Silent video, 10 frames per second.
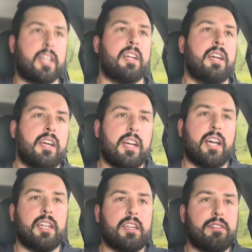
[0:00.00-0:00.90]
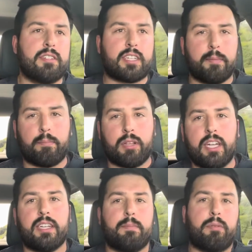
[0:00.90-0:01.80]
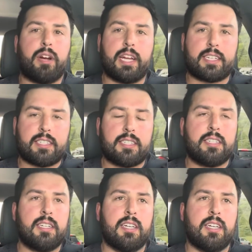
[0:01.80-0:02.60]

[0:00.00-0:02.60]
and then you just get blended brakes.